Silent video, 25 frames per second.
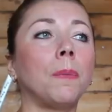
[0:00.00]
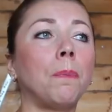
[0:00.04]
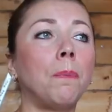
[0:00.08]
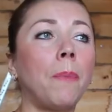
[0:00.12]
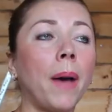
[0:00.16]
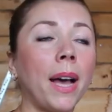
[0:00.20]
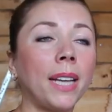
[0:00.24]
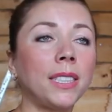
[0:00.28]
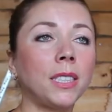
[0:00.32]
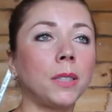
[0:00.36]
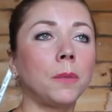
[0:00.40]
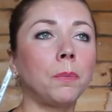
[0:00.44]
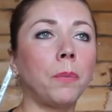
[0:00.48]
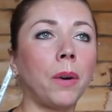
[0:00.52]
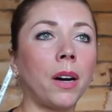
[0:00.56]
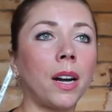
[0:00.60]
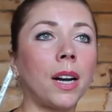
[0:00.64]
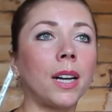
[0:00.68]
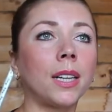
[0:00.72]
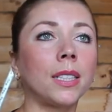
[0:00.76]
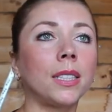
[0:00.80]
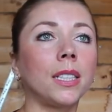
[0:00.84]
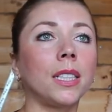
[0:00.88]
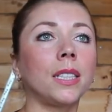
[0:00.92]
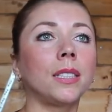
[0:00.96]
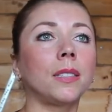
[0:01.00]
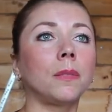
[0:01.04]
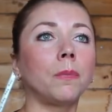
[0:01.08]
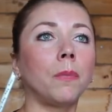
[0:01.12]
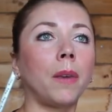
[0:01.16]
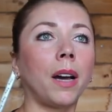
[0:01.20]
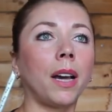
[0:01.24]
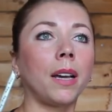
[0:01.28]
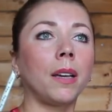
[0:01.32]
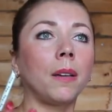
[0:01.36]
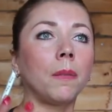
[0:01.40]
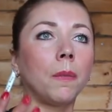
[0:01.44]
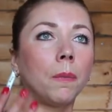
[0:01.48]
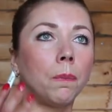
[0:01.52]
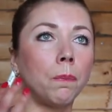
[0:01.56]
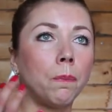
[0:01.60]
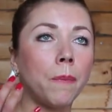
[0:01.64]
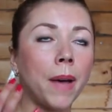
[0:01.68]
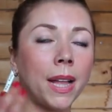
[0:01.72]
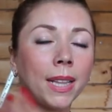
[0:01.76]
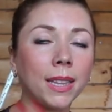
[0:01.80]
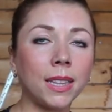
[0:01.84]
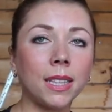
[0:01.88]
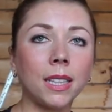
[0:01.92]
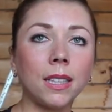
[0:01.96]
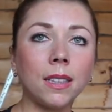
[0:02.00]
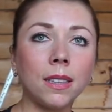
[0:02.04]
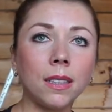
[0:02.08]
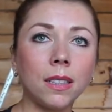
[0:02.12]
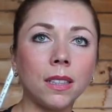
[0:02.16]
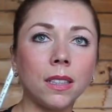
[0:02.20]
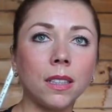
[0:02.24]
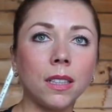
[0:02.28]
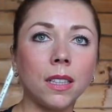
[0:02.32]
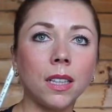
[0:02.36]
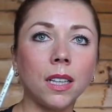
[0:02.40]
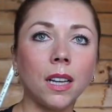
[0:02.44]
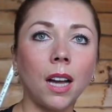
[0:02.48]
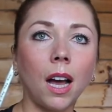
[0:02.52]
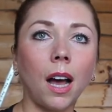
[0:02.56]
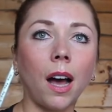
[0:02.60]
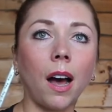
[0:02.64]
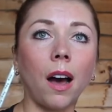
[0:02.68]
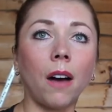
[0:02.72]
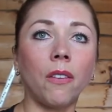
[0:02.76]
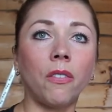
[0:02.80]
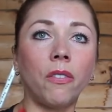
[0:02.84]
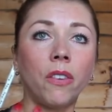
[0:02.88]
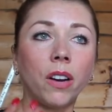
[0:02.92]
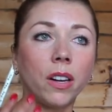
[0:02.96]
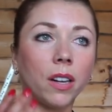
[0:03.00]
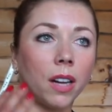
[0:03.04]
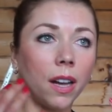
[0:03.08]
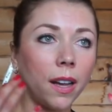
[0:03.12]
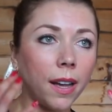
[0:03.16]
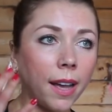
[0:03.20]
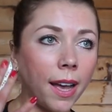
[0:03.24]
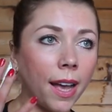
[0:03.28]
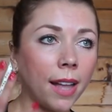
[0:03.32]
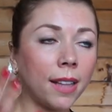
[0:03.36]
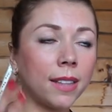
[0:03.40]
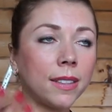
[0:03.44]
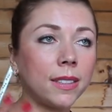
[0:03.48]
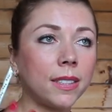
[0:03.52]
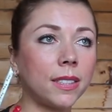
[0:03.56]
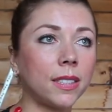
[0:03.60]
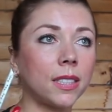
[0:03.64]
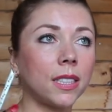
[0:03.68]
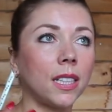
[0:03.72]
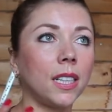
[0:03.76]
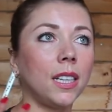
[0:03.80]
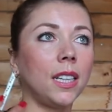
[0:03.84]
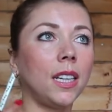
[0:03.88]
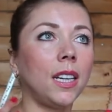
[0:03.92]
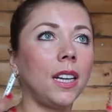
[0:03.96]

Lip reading: best part is my mental health,